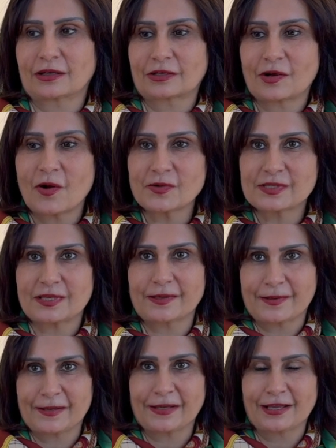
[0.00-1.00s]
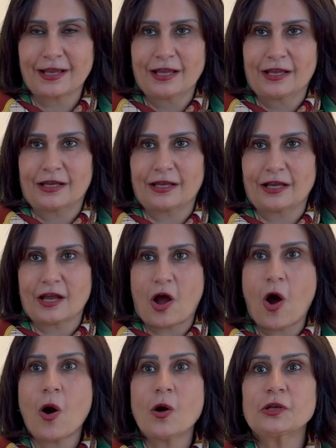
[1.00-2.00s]
considering
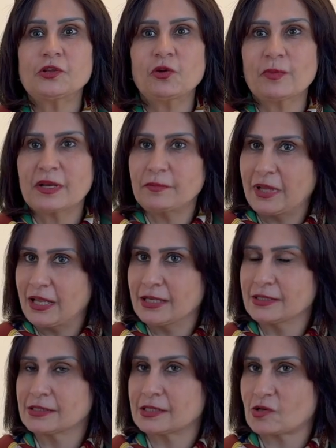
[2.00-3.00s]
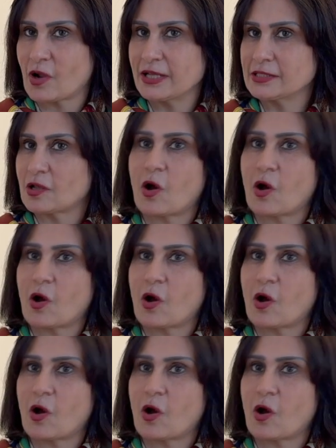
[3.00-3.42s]
all human beings' rights,